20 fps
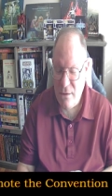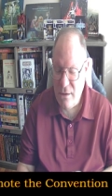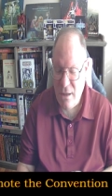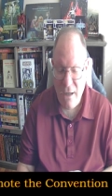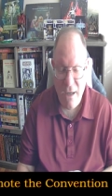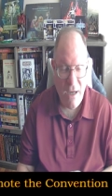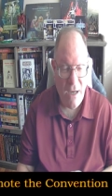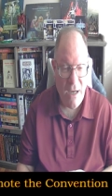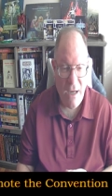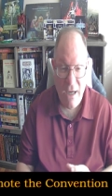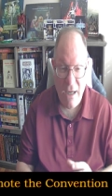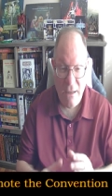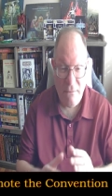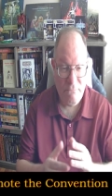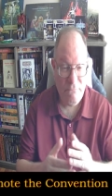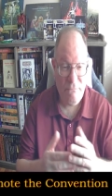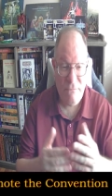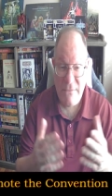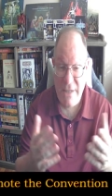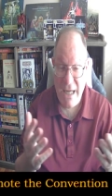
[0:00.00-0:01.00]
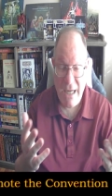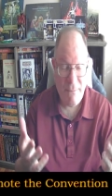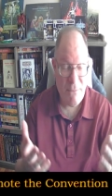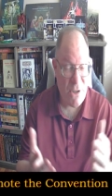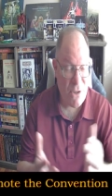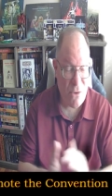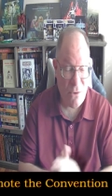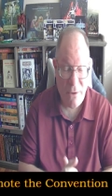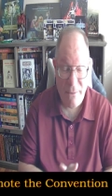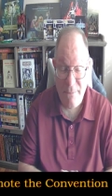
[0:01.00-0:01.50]
damn the
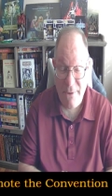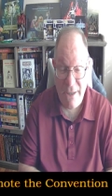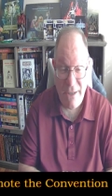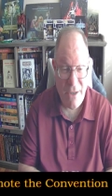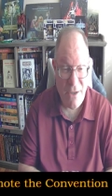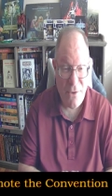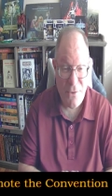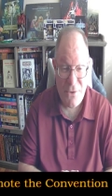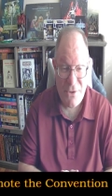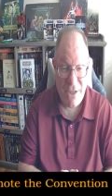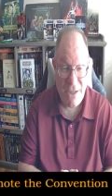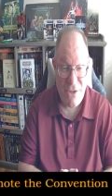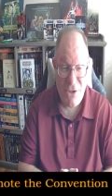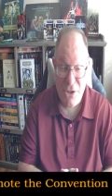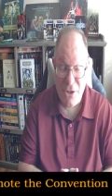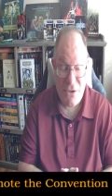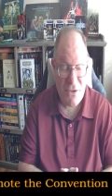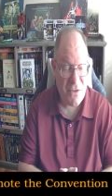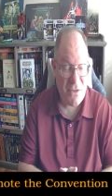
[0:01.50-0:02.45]
torpedoes and just